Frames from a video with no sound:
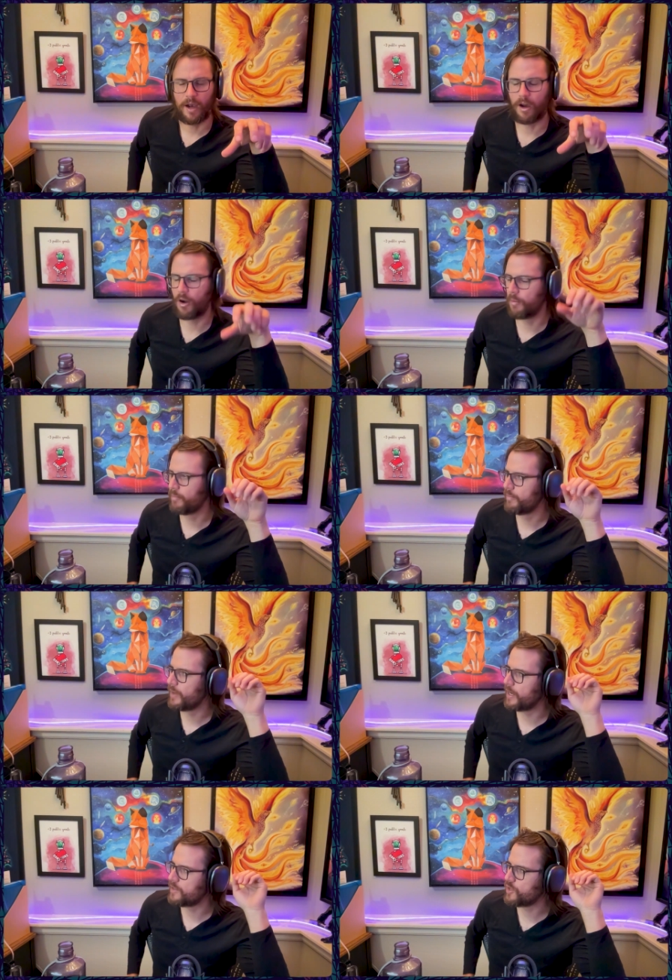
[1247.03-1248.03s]

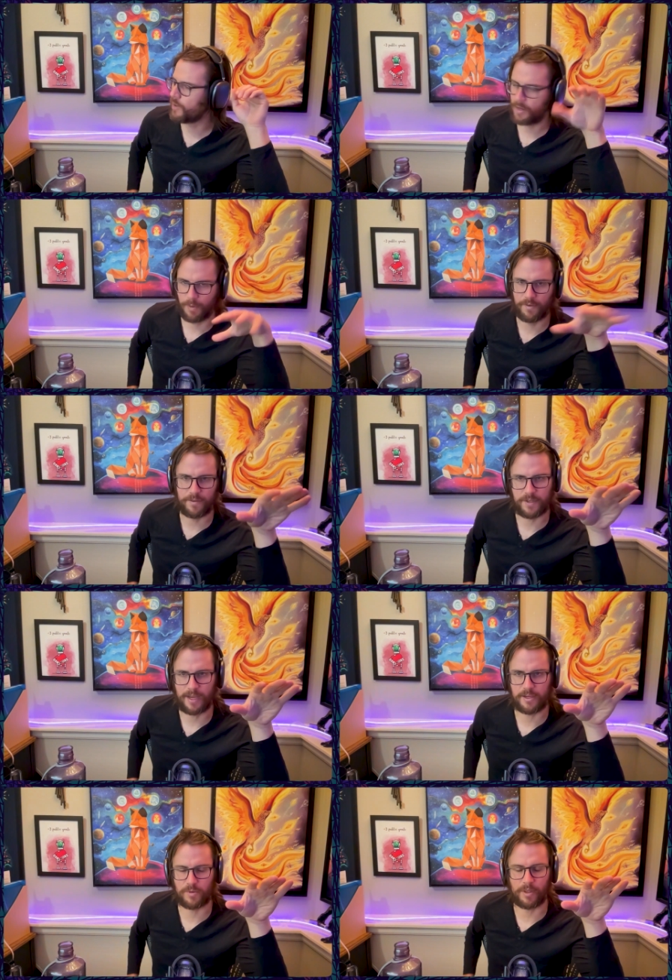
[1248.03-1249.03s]
And so, like, proof of
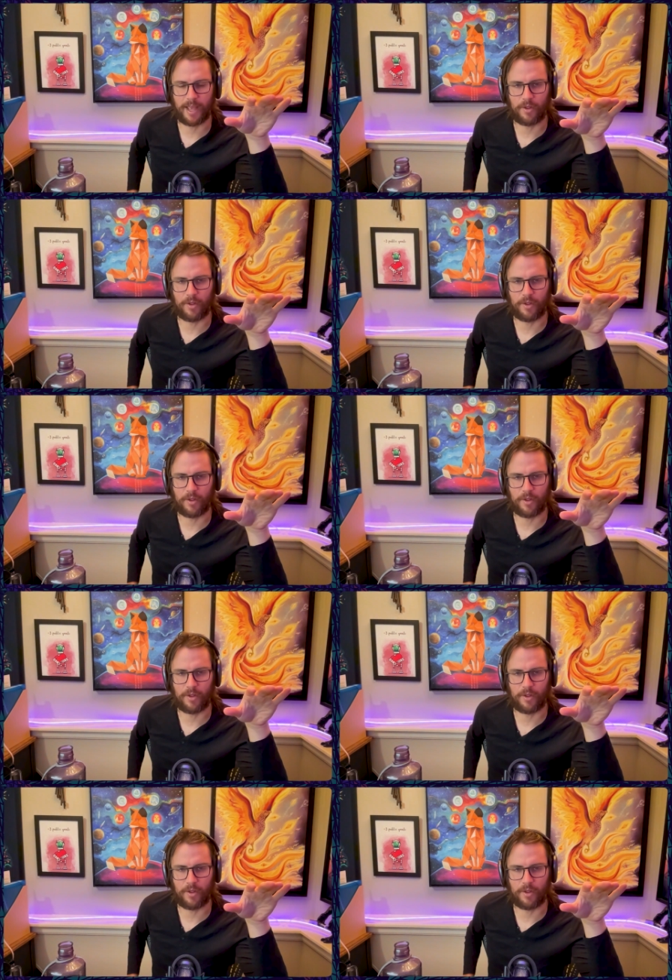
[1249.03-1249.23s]
stake is really